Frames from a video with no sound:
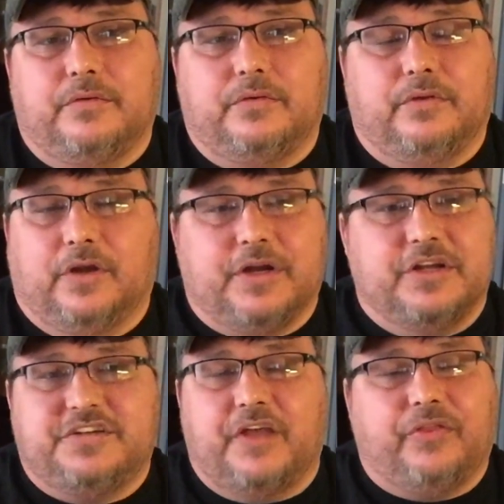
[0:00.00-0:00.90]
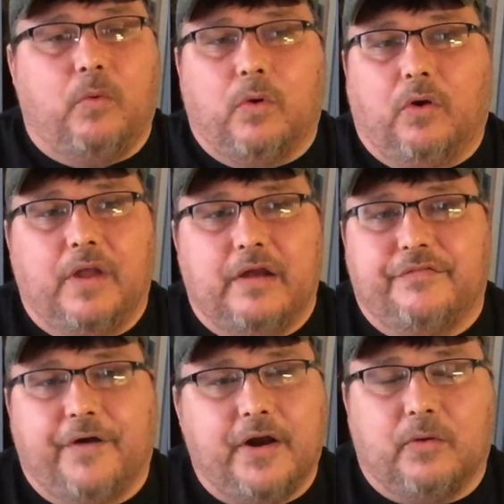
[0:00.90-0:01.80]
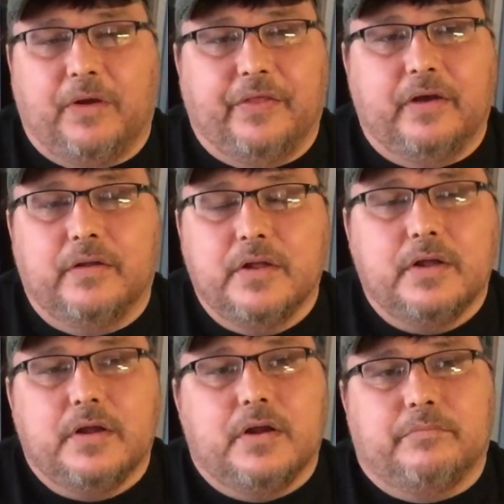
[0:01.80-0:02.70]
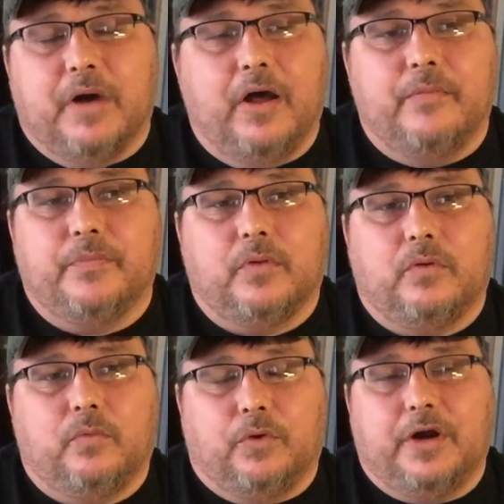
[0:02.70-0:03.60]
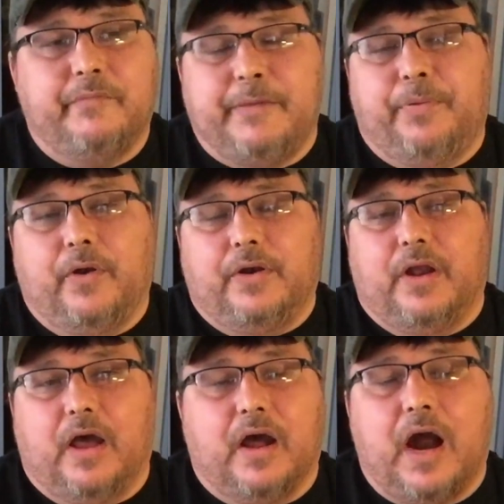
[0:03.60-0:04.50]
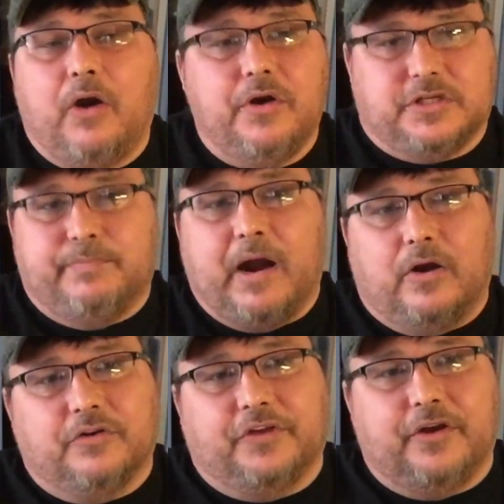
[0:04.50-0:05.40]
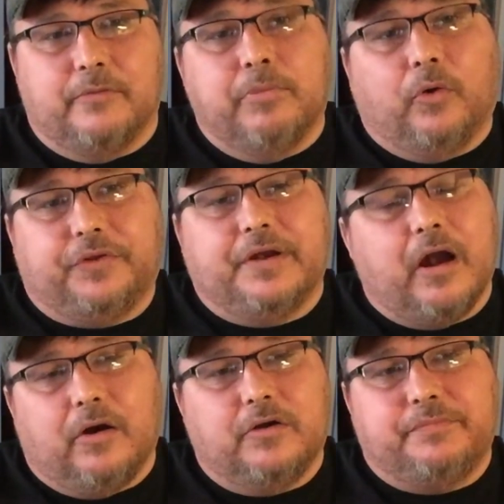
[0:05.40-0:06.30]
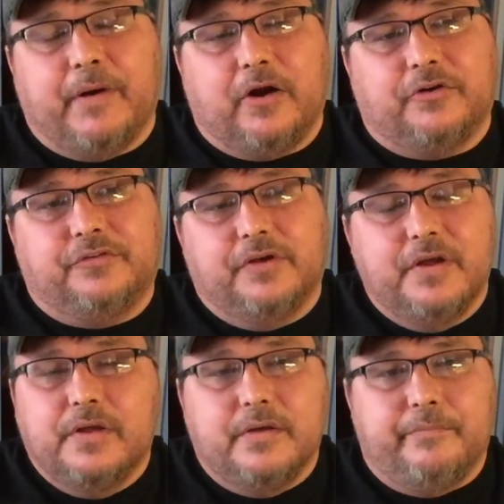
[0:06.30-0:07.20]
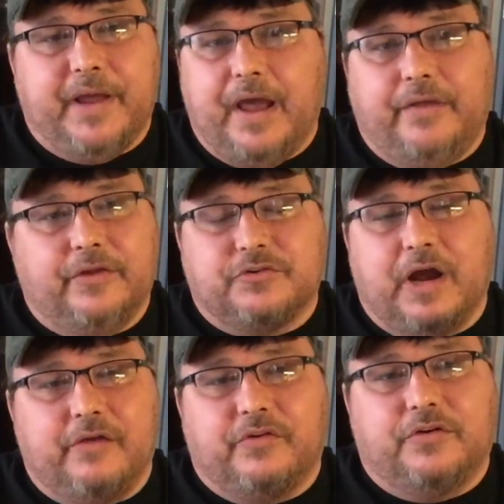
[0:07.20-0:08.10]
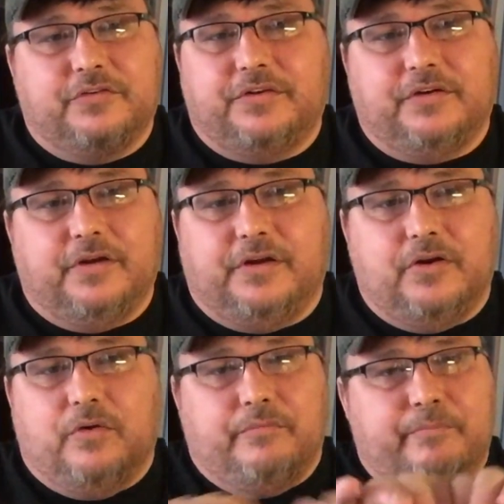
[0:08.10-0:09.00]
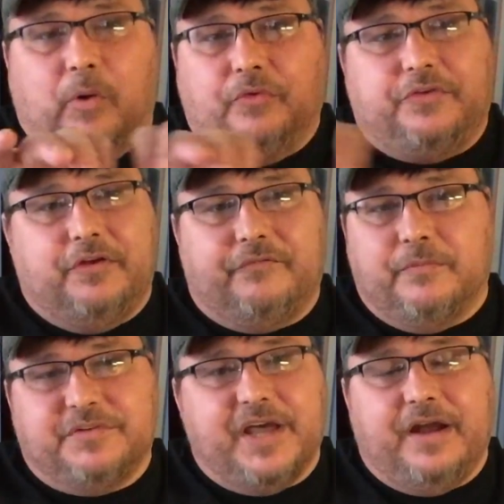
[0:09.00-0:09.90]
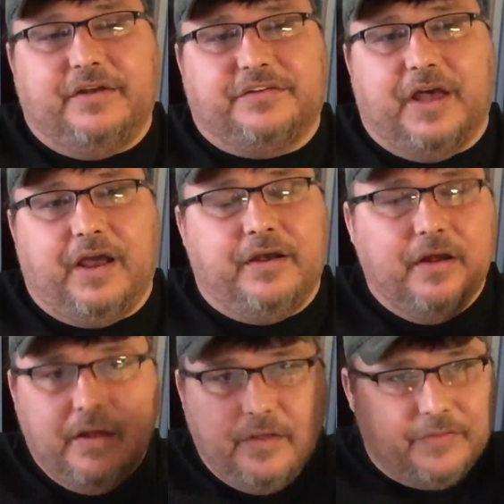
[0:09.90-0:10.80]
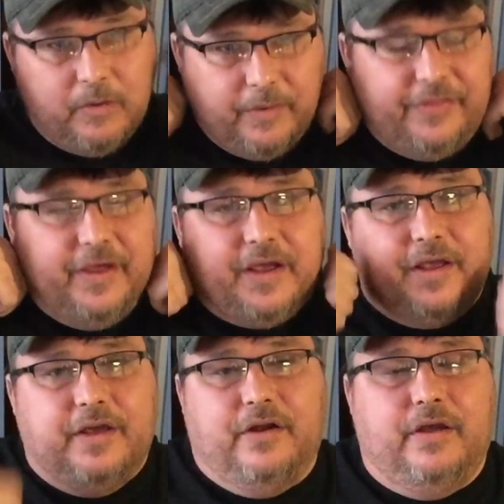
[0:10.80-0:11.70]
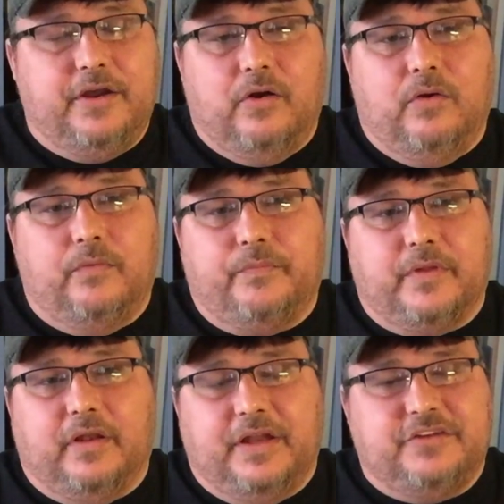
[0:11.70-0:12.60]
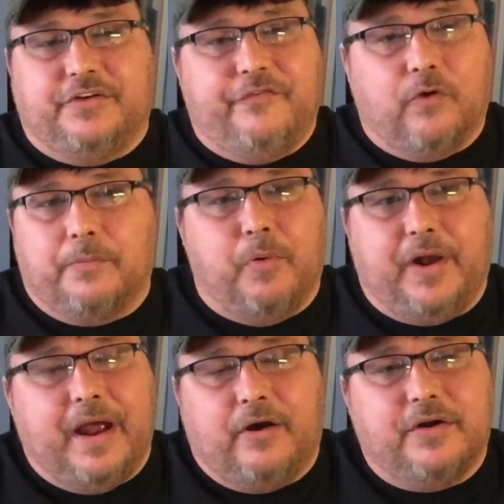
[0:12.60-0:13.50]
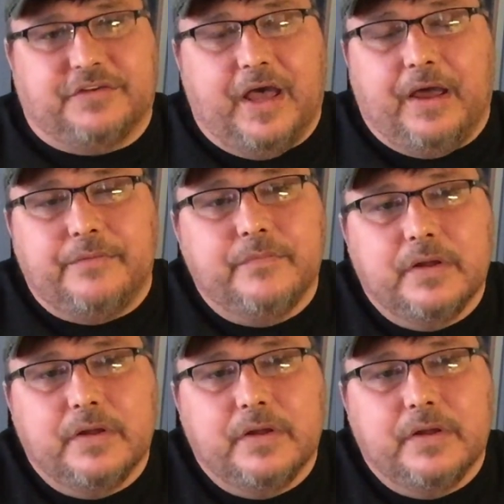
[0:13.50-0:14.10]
looking to set the world on fire with it, but we're going to be putting harness bars in there, bolt-in harness bars behind the drivers, and, you know, it bolts in from side to side. That way they can get a, you know, at least a 4-point harness on.